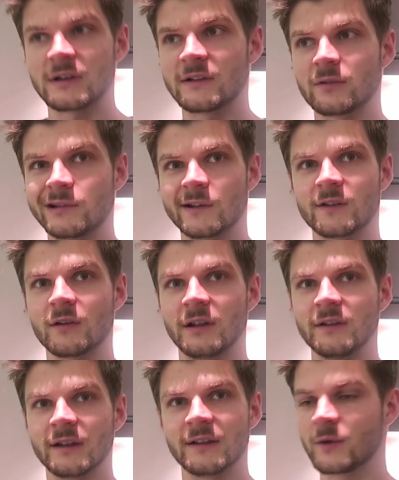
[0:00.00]
Solid's already a solid,
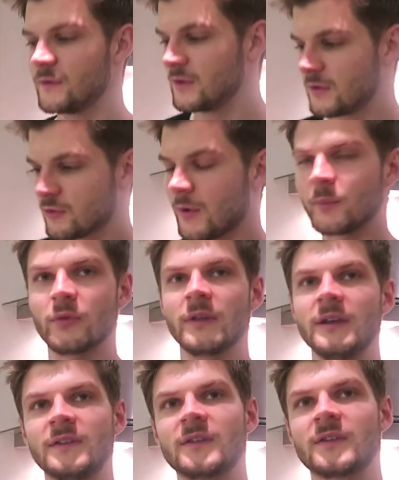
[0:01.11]
isn't it? So if you crumble
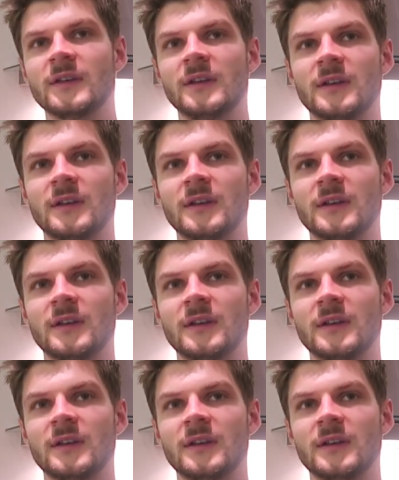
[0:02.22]
this,